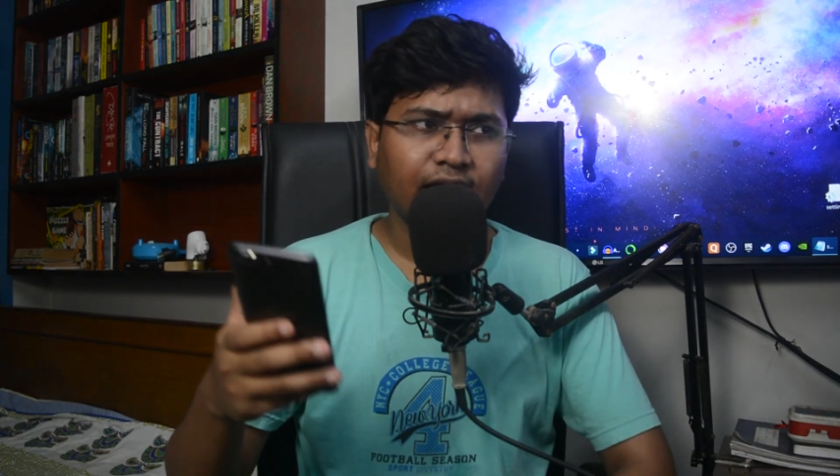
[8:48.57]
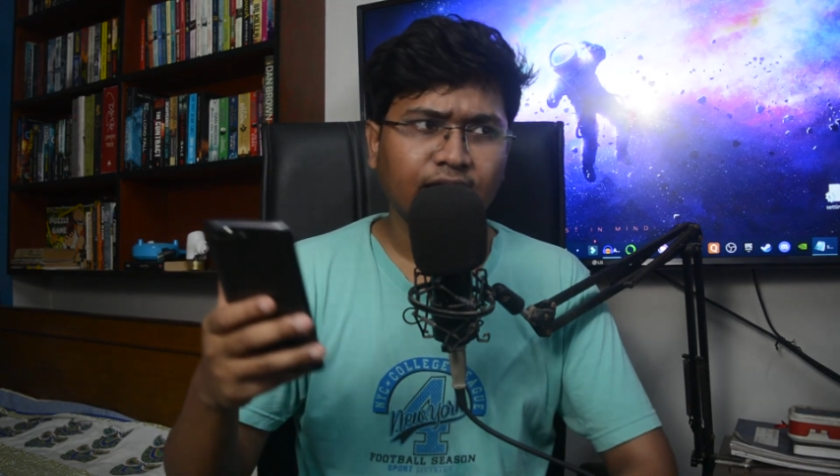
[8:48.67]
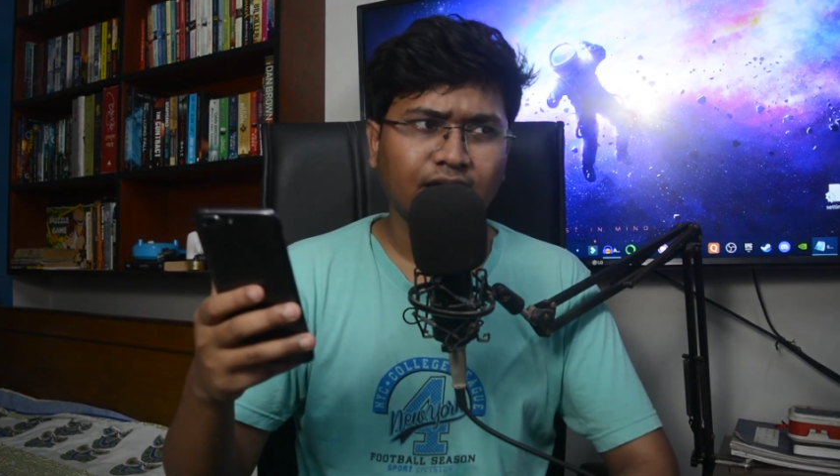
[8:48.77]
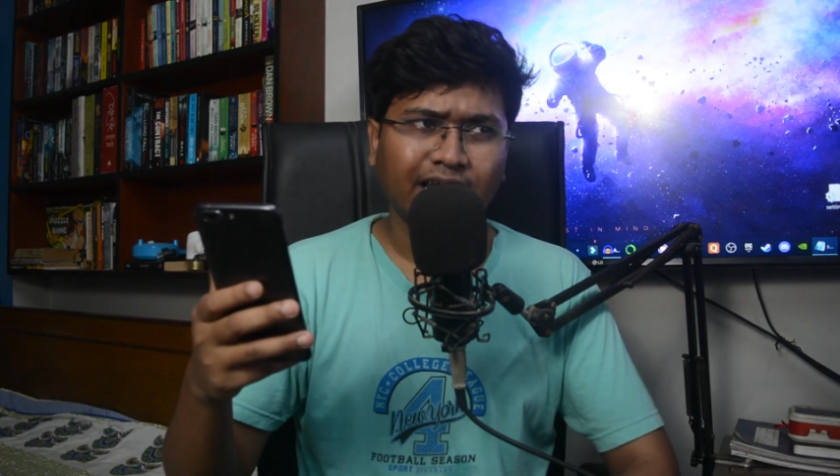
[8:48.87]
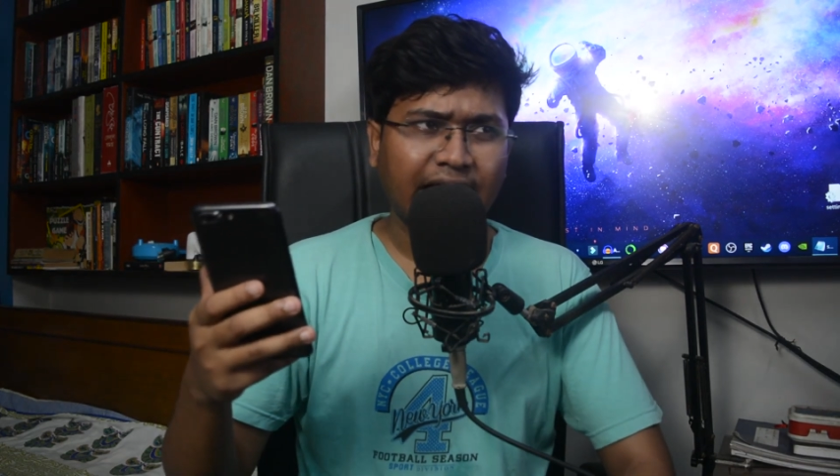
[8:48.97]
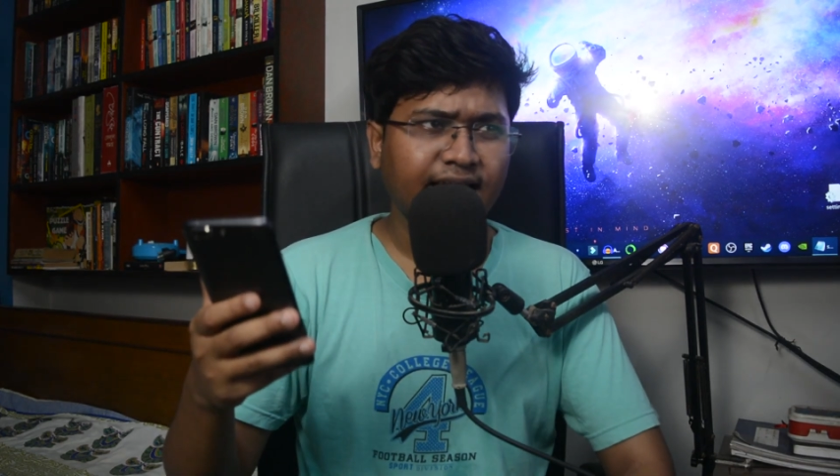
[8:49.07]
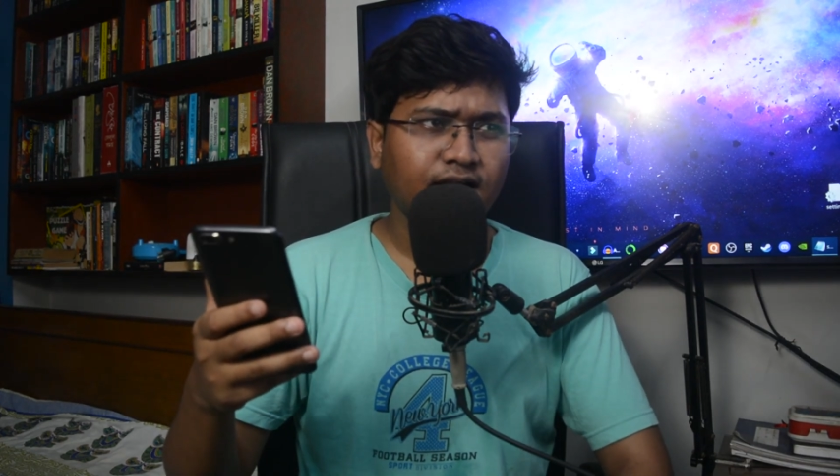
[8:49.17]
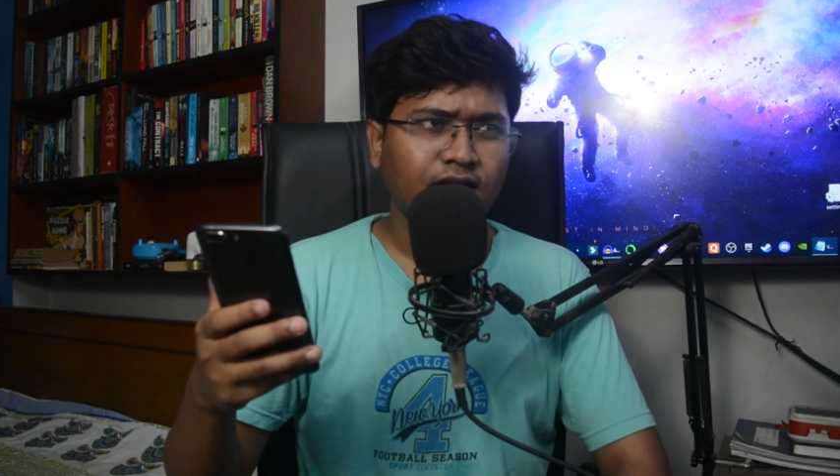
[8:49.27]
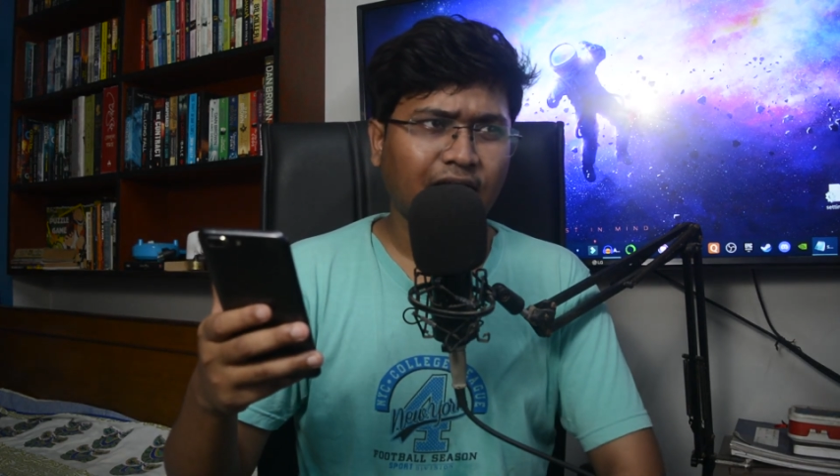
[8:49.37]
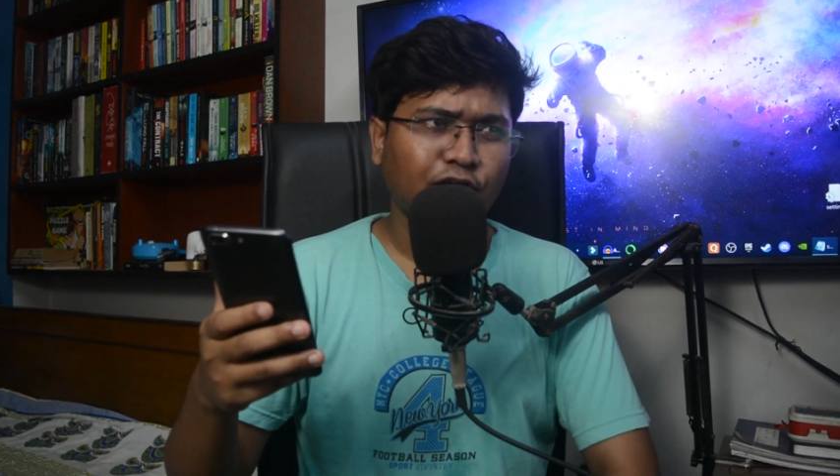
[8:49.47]
I
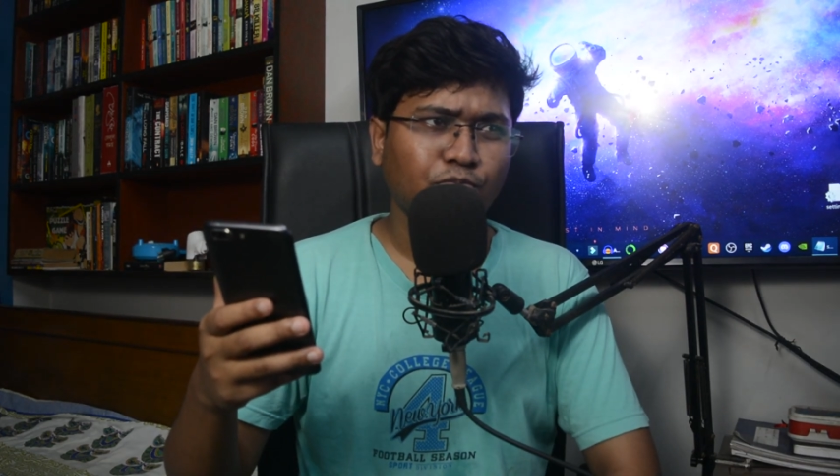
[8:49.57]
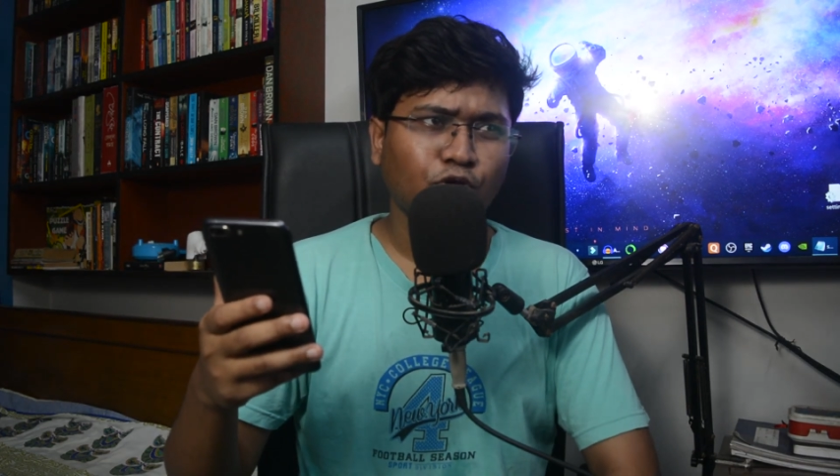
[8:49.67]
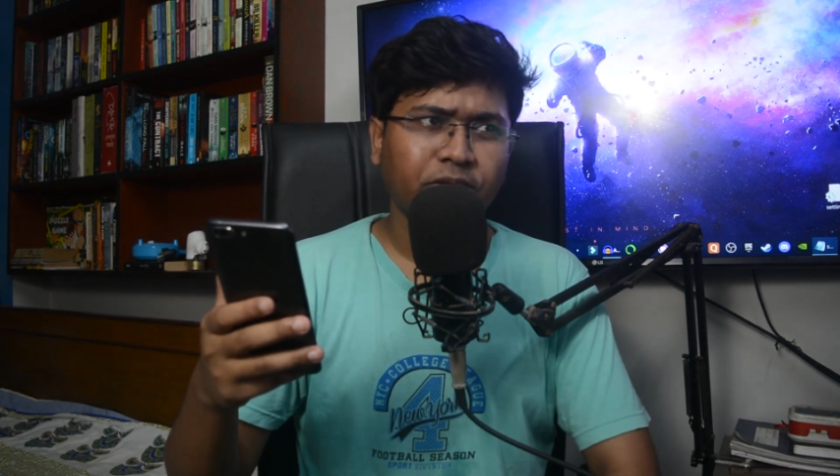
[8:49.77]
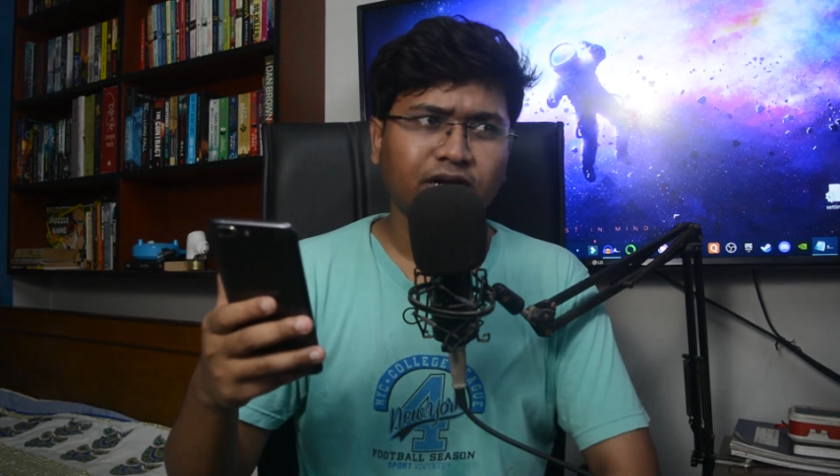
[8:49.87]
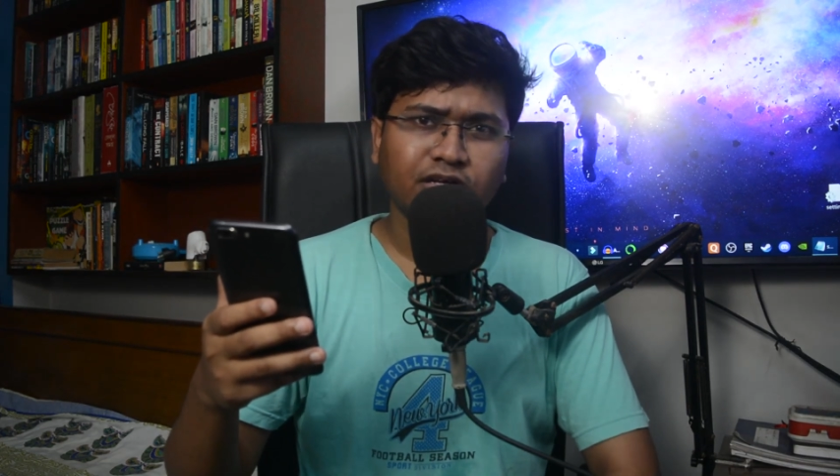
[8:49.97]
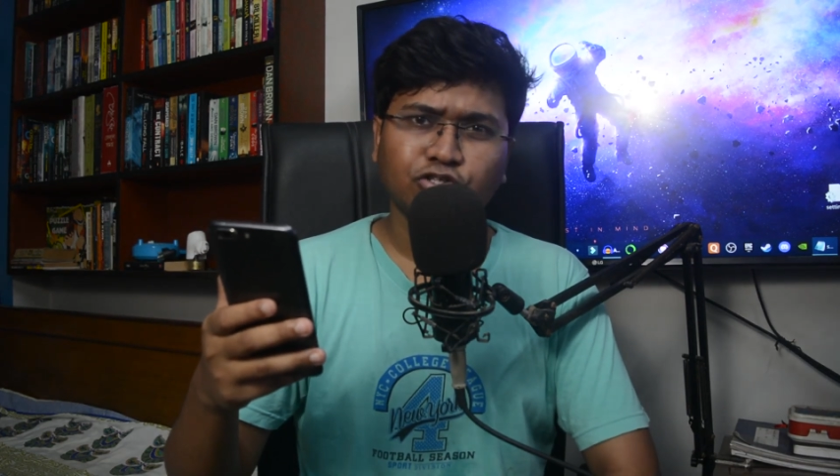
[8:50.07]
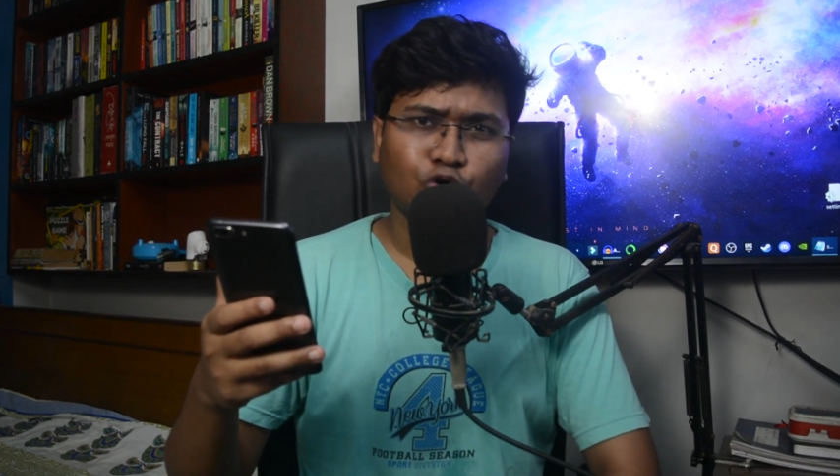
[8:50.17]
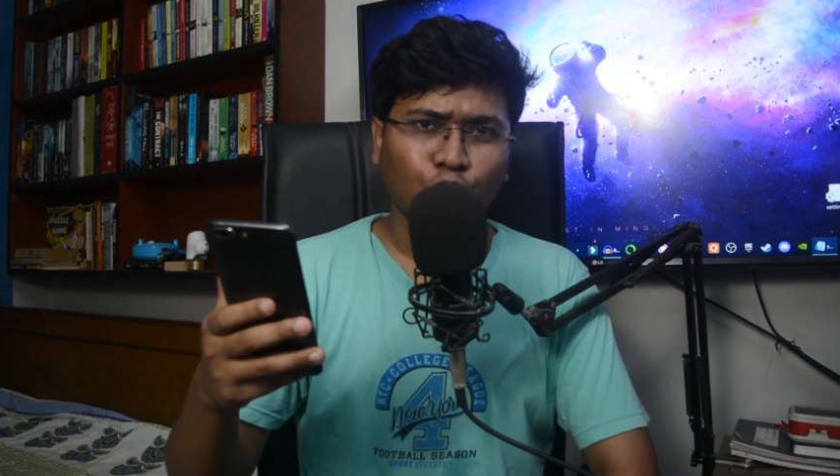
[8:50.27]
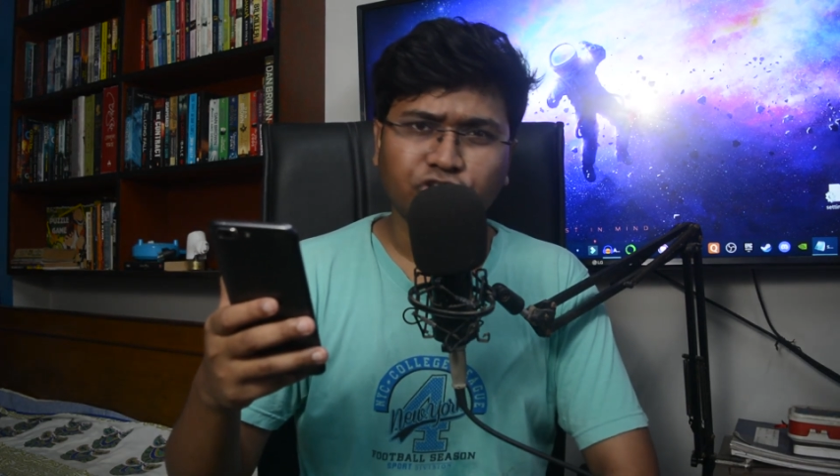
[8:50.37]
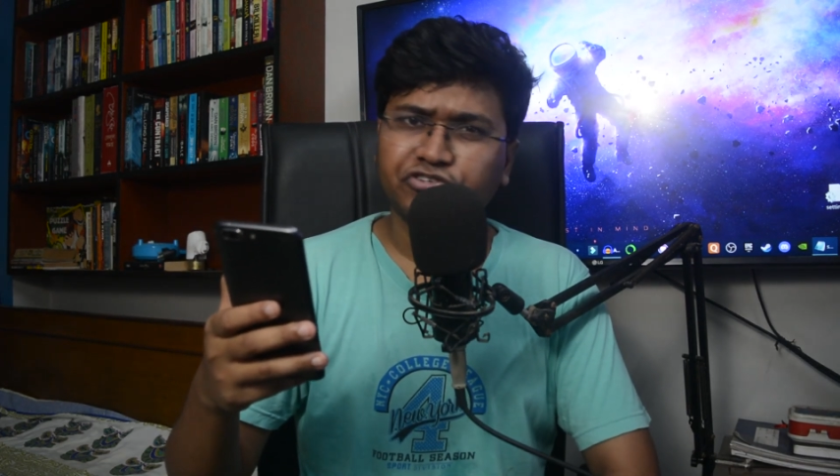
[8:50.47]
liked IU
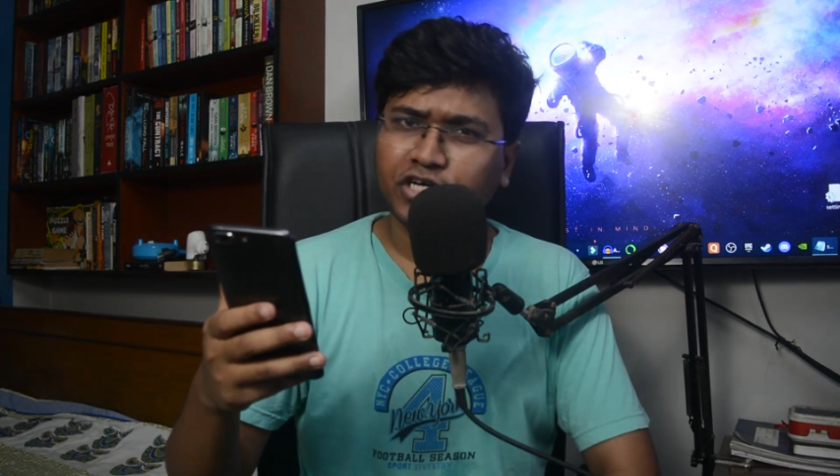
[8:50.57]
Bloomington's course